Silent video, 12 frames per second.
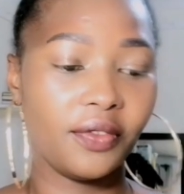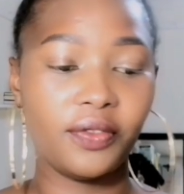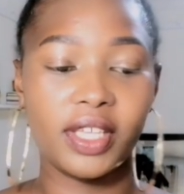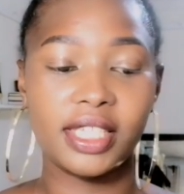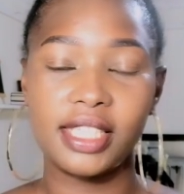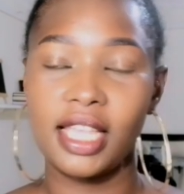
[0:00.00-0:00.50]

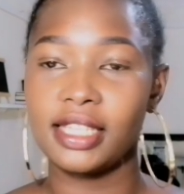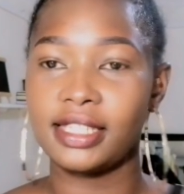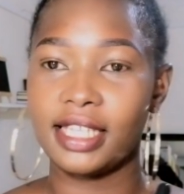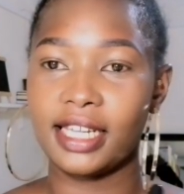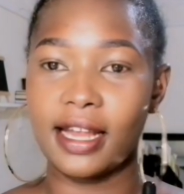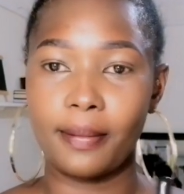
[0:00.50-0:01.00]
Face
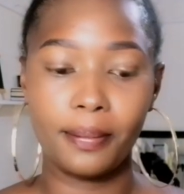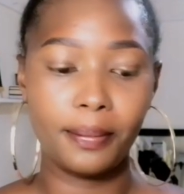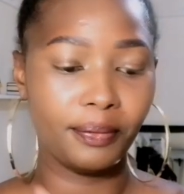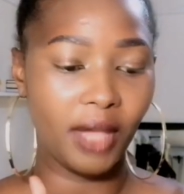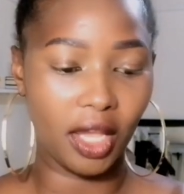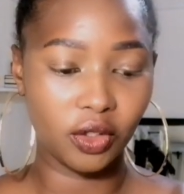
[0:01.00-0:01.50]
serum.
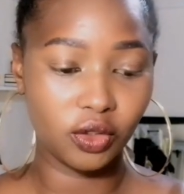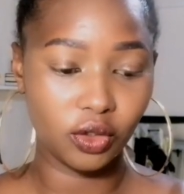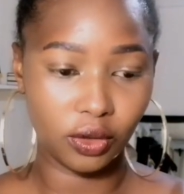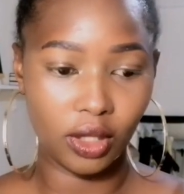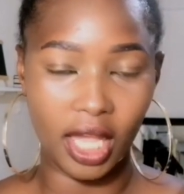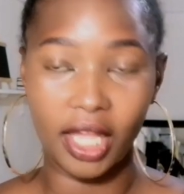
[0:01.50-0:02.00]

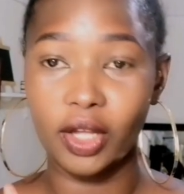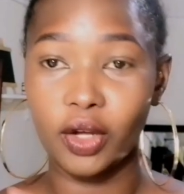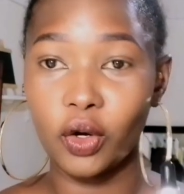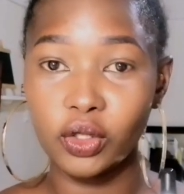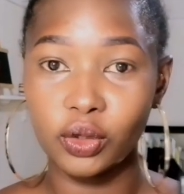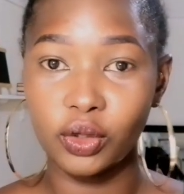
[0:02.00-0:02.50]
I
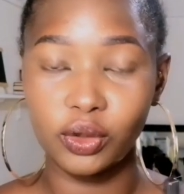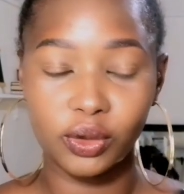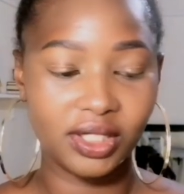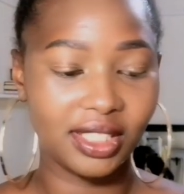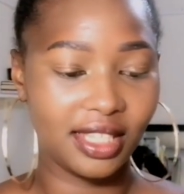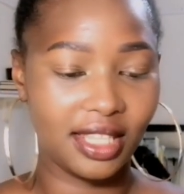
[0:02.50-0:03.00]
also
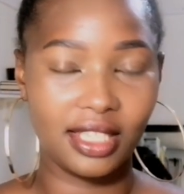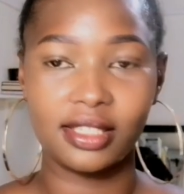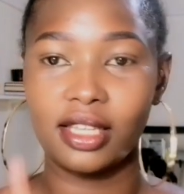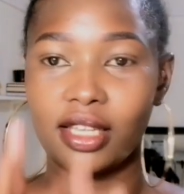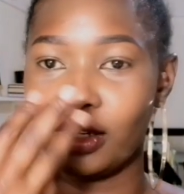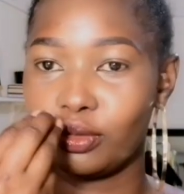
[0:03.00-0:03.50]
used
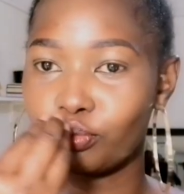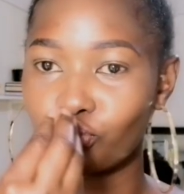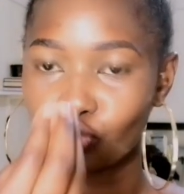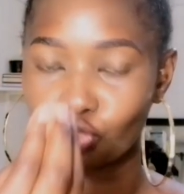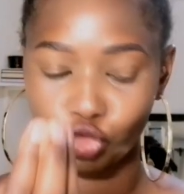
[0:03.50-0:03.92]
this in